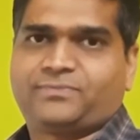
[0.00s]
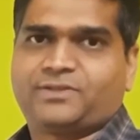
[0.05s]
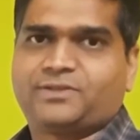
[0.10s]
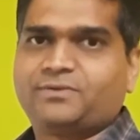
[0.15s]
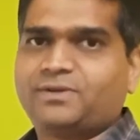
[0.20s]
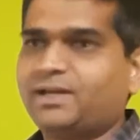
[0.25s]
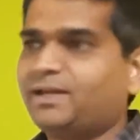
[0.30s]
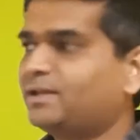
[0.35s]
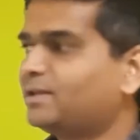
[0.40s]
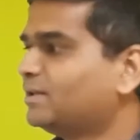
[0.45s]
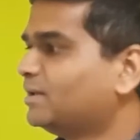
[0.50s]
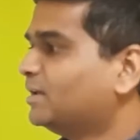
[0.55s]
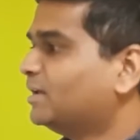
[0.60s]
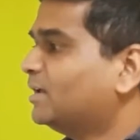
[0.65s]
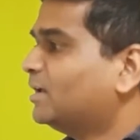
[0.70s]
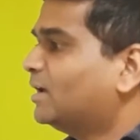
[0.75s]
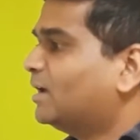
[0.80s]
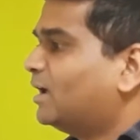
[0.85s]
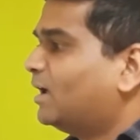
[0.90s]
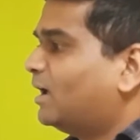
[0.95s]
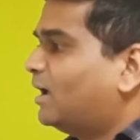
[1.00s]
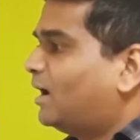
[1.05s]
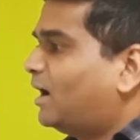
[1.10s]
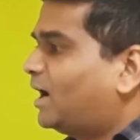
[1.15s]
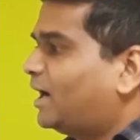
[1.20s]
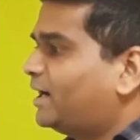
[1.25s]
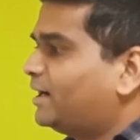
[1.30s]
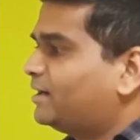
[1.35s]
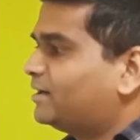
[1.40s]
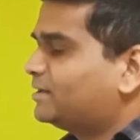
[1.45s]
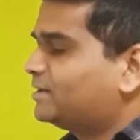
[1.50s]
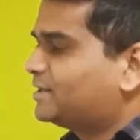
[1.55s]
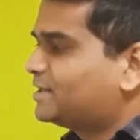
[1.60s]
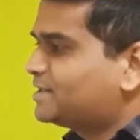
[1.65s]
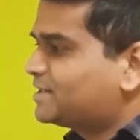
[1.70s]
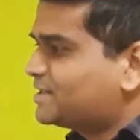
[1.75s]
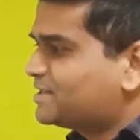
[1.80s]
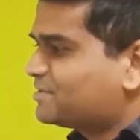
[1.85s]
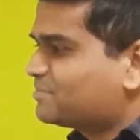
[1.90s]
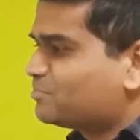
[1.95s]
Okay. And
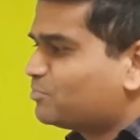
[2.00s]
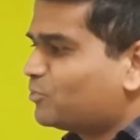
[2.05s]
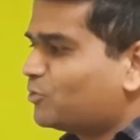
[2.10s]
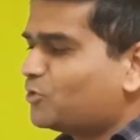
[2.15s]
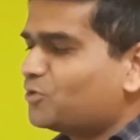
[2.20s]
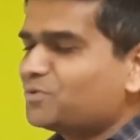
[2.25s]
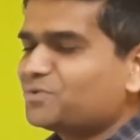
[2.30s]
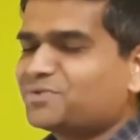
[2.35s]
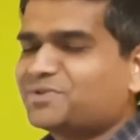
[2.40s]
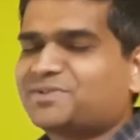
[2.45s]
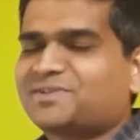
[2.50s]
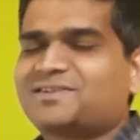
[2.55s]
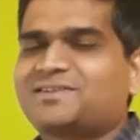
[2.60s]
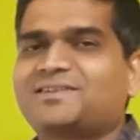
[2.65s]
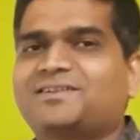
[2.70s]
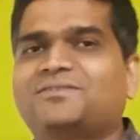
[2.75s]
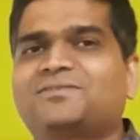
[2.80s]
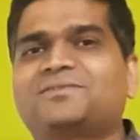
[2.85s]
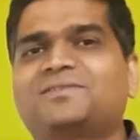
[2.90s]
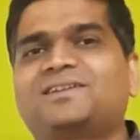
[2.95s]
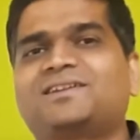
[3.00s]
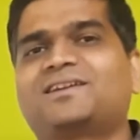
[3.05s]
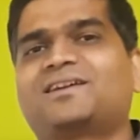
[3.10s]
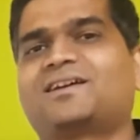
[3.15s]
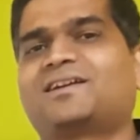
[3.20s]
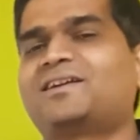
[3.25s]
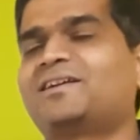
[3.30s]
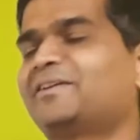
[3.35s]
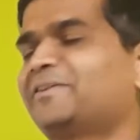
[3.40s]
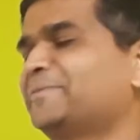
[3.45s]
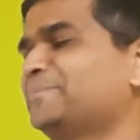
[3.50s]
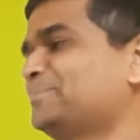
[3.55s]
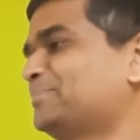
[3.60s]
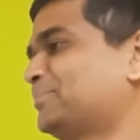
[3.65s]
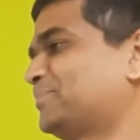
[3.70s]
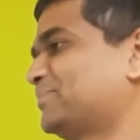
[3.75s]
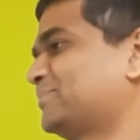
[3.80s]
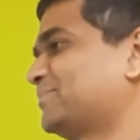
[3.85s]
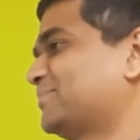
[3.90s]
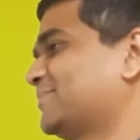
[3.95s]
this is most, in Kannada,
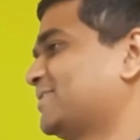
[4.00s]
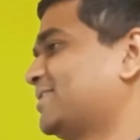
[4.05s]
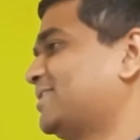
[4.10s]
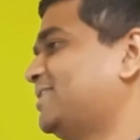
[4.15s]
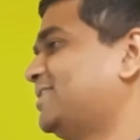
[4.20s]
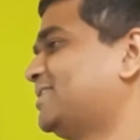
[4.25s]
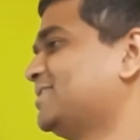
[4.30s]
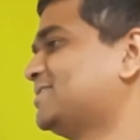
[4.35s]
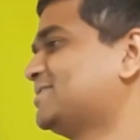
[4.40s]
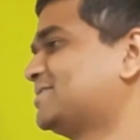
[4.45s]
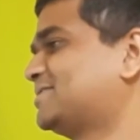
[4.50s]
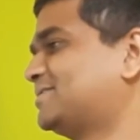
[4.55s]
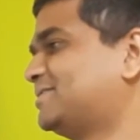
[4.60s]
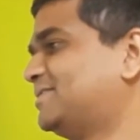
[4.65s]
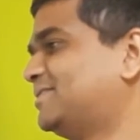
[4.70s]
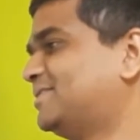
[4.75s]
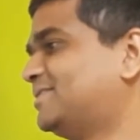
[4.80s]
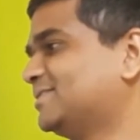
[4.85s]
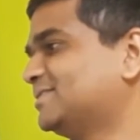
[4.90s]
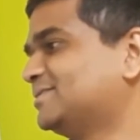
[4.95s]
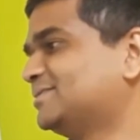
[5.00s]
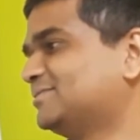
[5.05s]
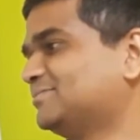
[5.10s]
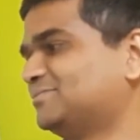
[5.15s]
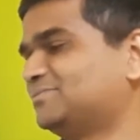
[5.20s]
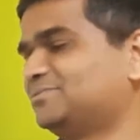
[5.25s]
it is the